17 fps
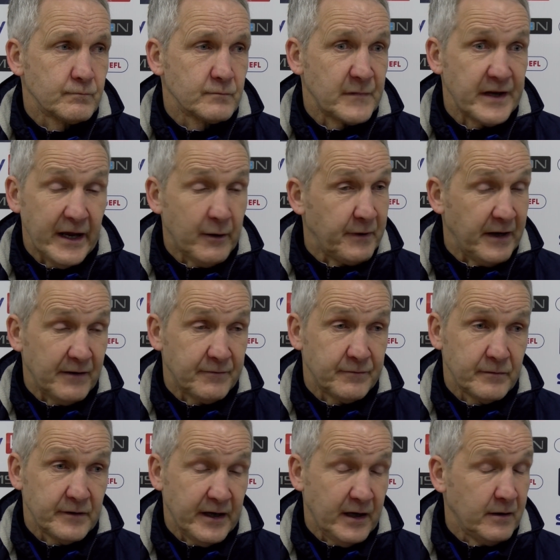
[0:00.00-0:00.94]
Yeah, we have.
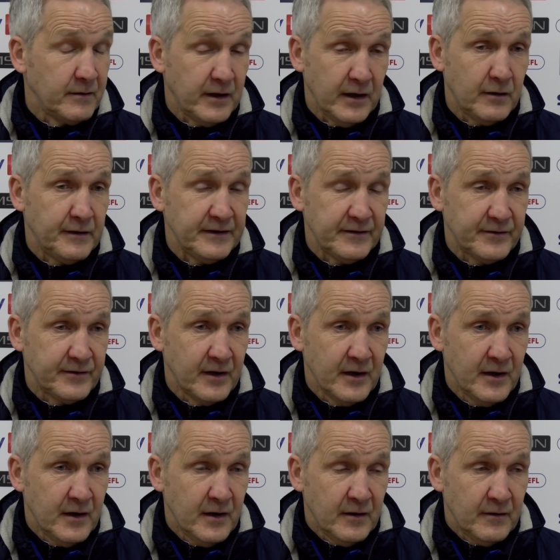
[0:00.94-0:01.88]
Yeah, no, it's...
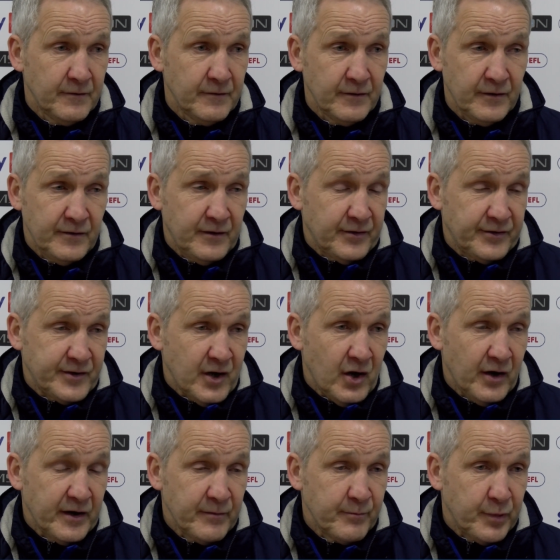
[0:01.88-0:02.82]
The
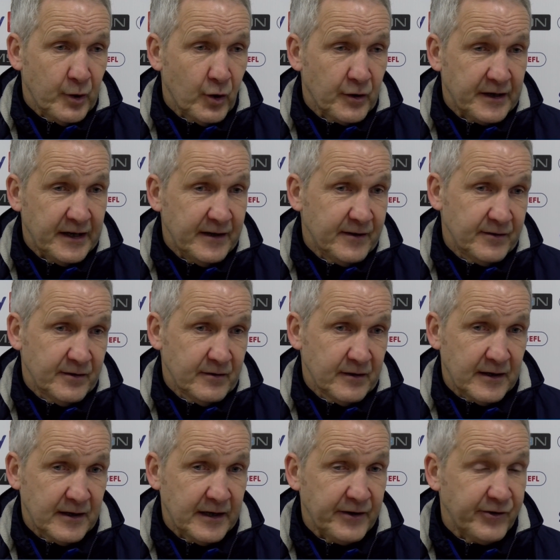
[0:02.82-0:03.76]
starting block is a
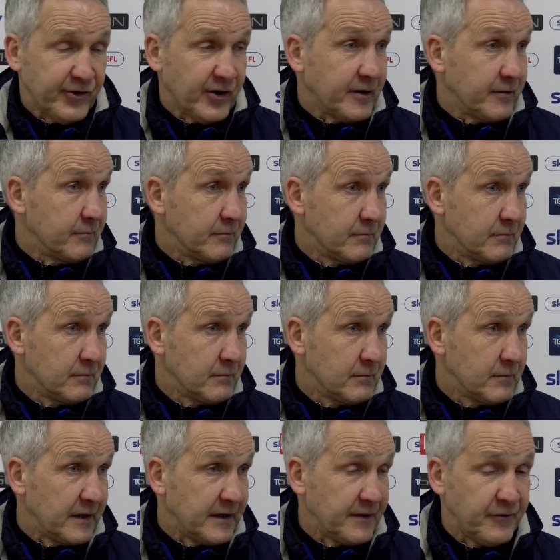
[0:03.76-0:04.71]
clean sheet.
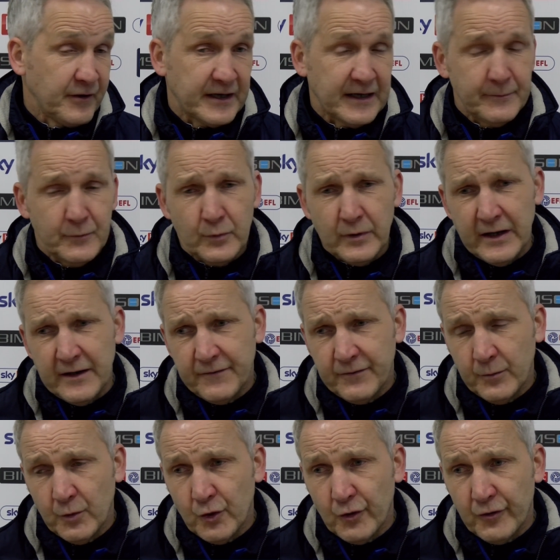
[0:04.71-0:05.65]
And if you come away
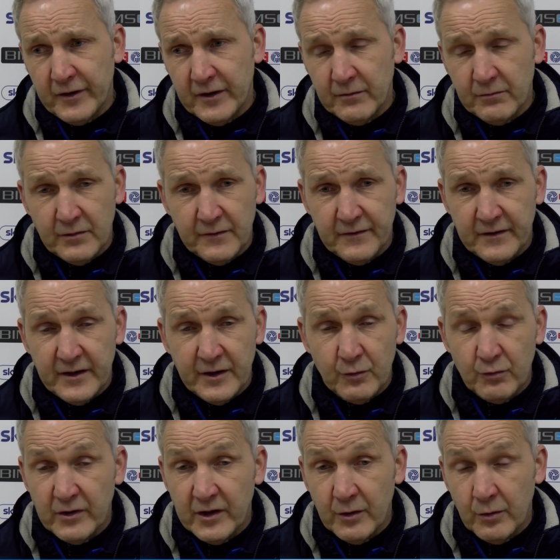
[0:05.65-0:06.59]
from Orient with a
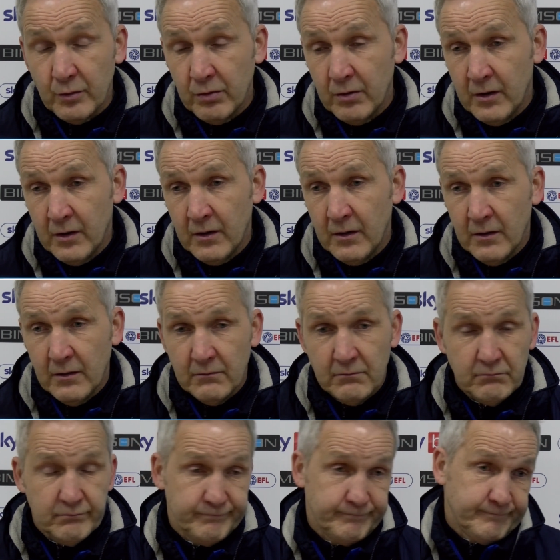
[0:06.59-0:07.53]
0-0,
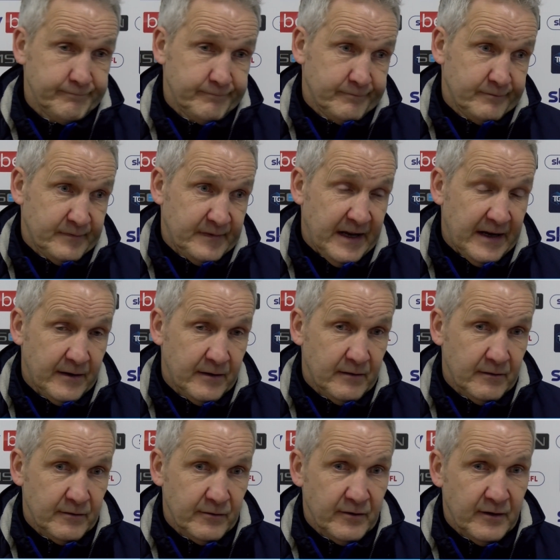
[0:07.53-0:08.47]

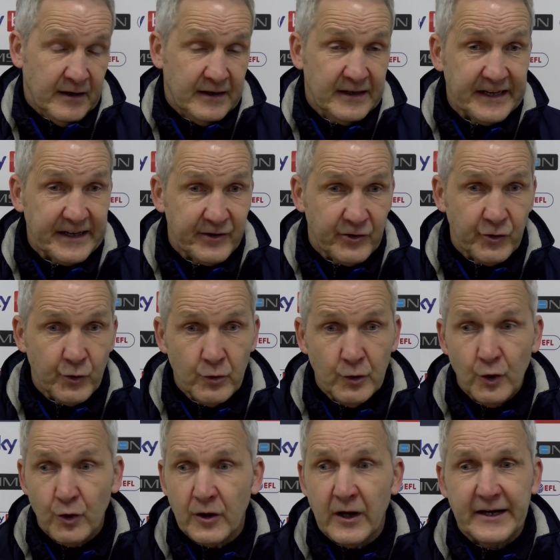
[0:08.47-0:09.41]
then at least you
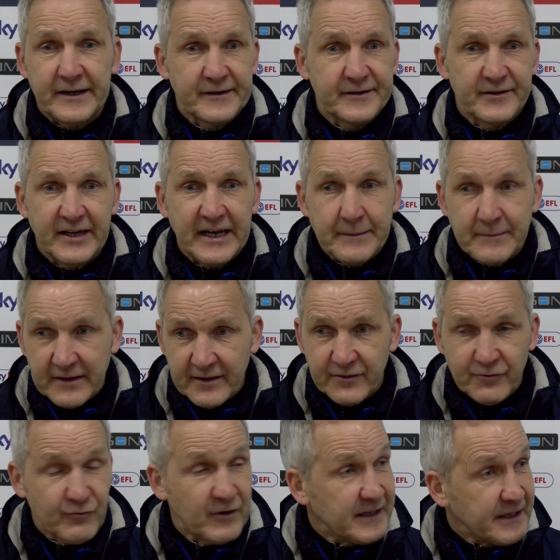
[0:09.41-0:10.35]
look like a team
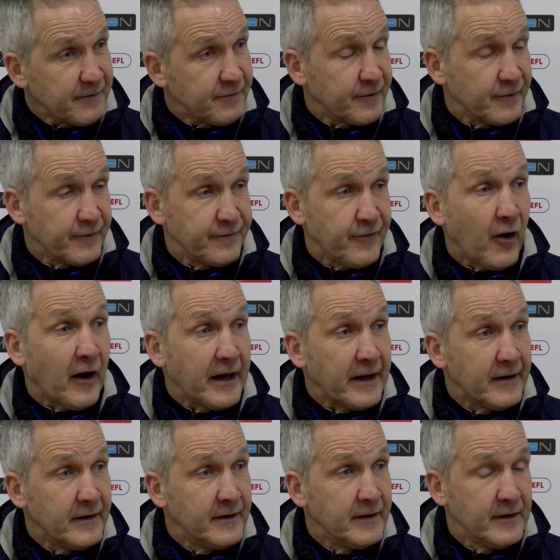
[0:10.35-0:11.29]
that's ready for the fight.
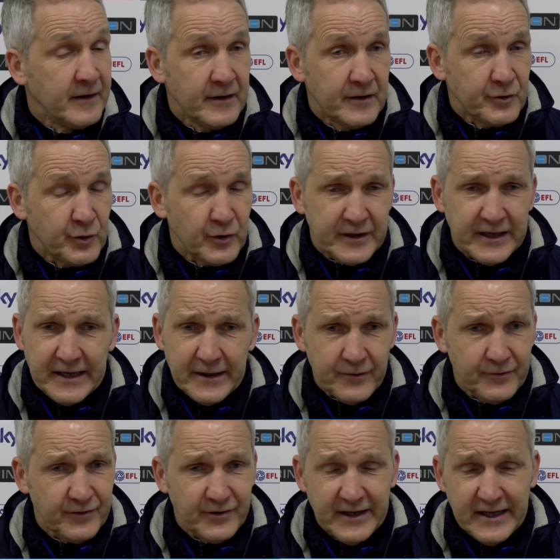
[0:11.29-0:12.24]
You keep
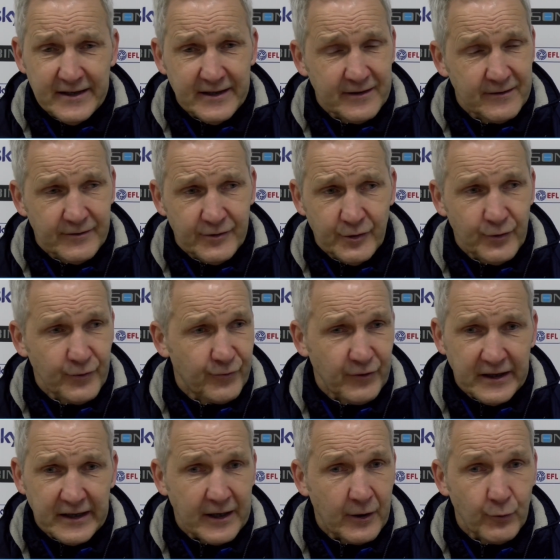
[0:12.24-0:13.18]
conceding 2 or
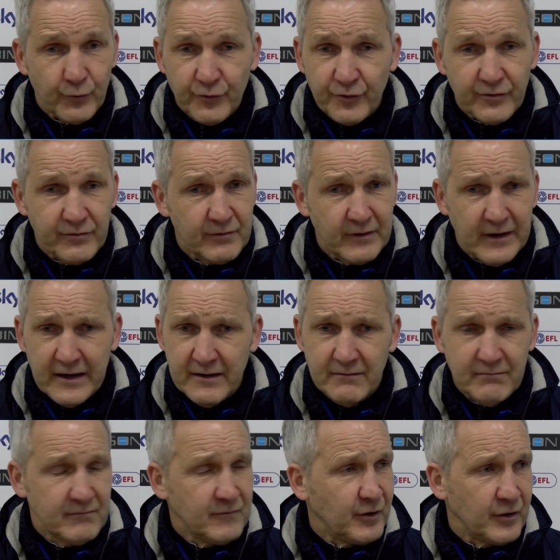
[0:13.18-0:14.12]
3 goals,
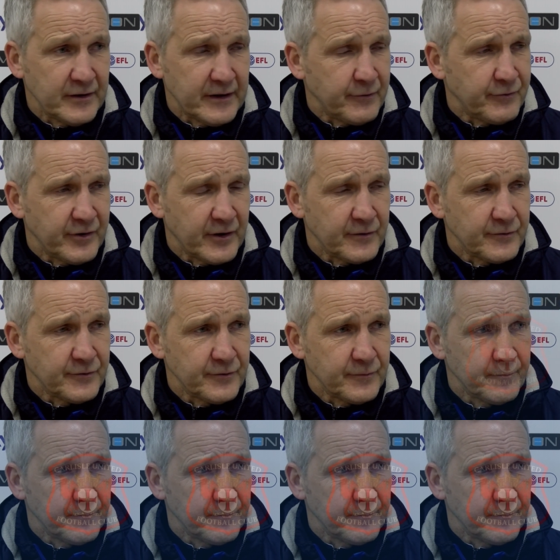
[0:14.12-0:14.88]
then you've got no chance.